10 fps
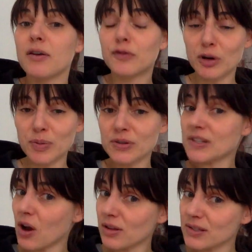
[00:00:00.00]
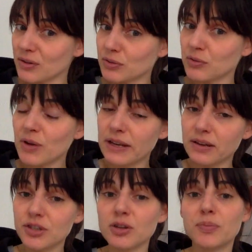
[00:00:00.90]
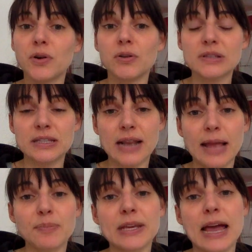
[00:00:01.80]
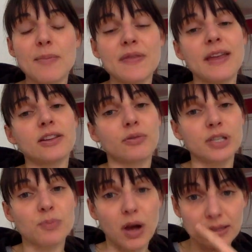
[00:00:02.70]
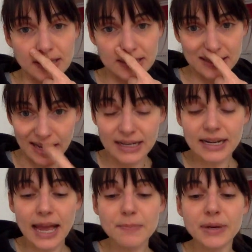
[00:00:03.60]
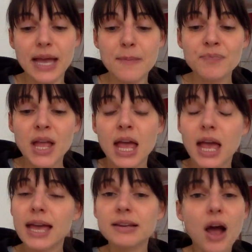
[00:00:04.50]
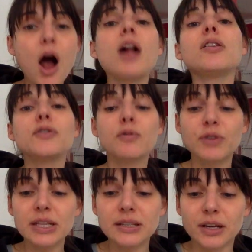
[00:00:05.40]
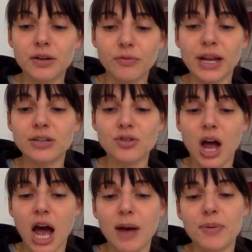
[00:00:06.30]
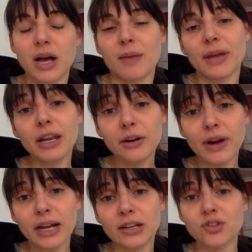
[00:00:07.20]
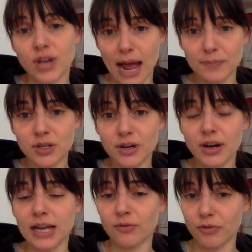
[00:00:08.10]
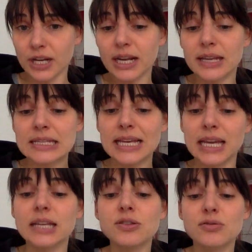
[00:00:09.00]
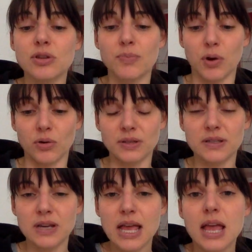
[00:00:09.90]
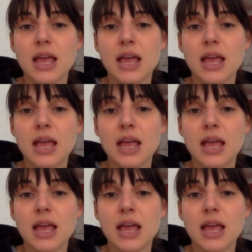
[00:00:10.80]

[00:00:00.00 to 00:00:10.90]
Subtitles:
Forum posts are also due, initial posts 9 p.m. and then your responses Sunday 9 p.m. And all of you really did a great job integrating chapter and readings into the post.